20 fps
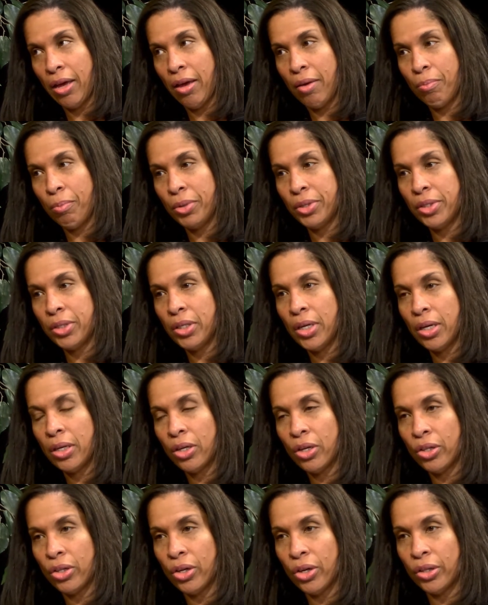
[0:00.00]
and
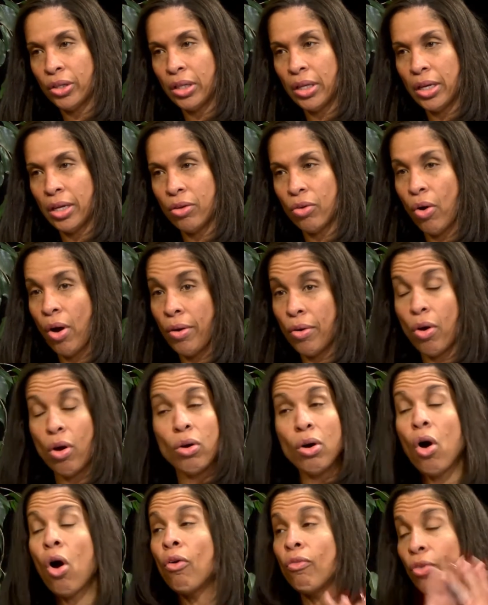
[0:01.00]
particularly
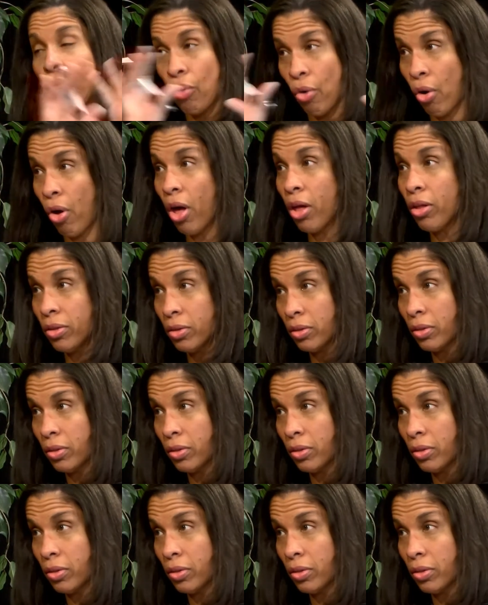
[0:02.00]
overall,